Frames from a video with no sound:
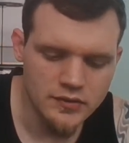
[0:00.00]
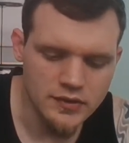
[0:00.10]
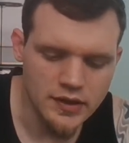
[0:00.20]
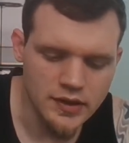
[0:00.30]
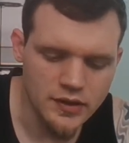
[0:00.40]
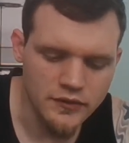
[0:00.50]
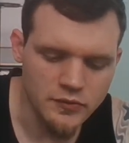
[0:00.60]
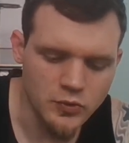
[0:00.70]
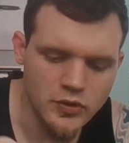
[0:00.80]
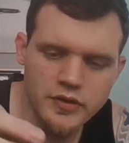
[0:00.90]
Take out
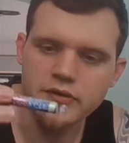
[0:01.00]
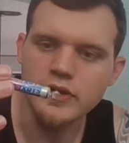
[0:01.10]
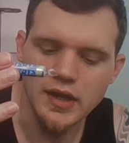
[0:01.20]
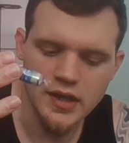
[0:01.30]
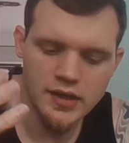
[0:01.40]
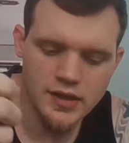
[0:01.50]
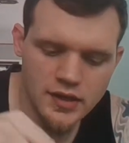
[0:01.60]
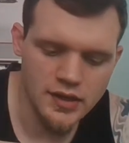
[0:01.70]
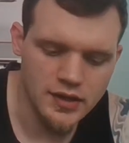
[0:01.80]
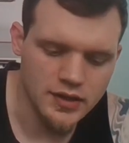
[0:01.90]
some more of this candy
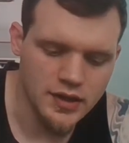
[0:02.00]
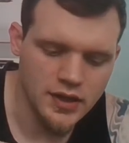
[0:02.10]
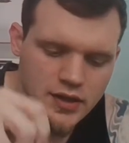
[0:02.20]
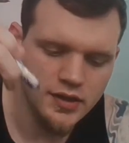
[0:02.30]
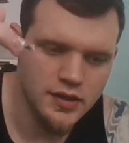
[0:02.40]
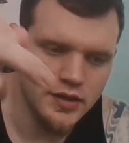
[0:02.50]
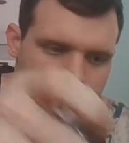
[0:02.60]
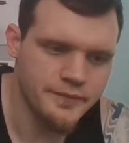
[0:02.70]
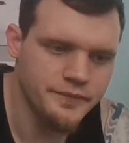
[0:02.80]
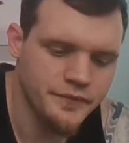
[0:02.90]
and candy.
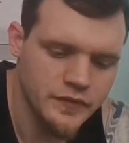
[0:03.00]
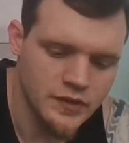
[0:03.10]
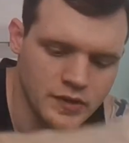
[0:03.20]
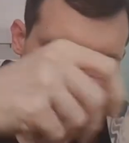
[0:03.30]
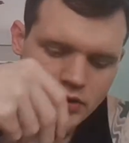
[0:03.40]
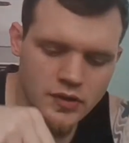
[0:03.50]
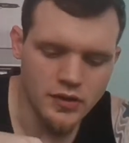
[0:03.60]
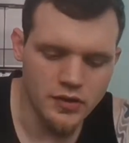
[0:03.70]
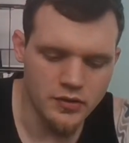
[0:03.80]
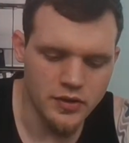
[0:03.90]

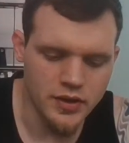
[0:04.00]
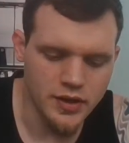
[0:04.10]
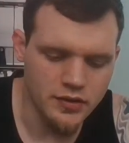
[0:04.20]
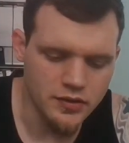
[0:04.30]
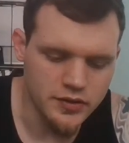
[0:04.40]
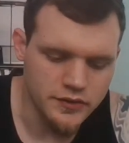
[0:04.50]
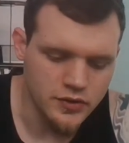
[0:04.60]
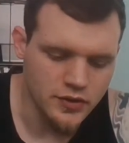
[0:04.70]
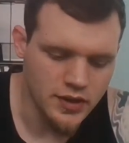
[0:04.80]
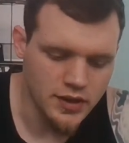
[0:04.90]
All right, let's
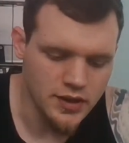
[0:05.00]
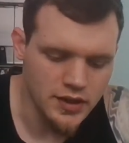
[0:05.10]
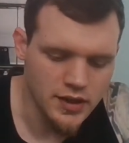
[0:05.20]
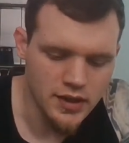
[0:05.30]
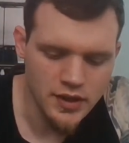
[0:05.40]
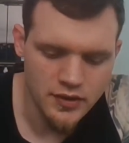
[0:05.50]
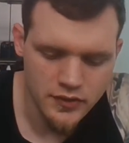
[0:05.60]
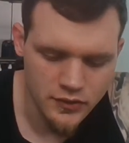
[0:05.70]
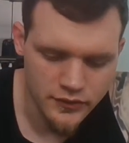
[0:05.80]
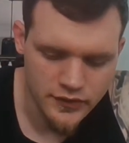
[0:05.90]
go ahead and get
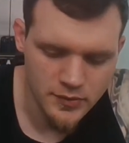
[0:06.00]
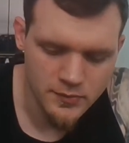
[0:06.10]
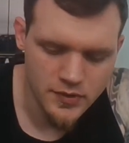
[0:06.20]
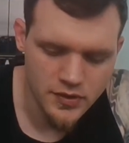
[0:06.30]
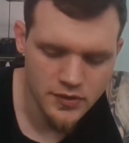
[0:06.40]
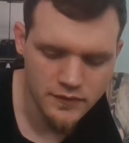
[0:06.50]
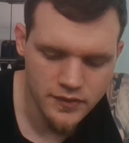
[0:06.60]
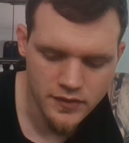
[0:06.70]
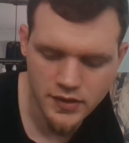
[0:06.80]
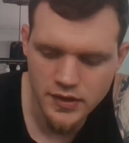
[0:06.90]
into some
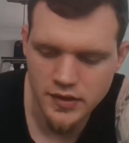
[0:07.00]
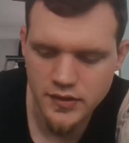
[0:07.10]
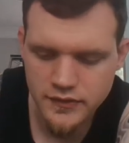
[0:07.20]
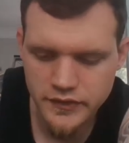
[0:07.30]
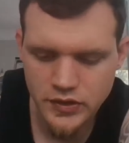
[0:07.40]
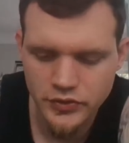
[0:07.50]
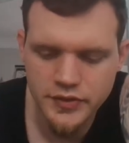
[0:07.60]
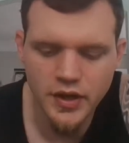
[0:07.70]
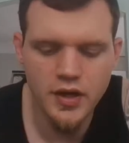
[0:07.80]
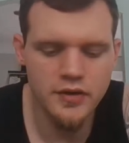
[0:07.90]
of the sealed
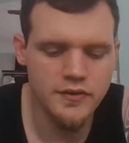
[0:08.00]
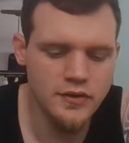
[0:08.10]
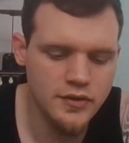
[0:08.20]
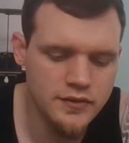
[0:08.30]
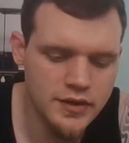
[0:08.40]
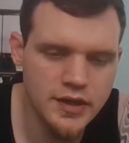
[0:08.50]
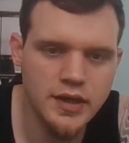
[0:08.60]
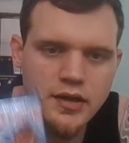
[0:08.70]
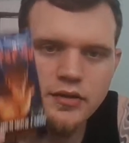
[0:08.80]
cards, it looks like.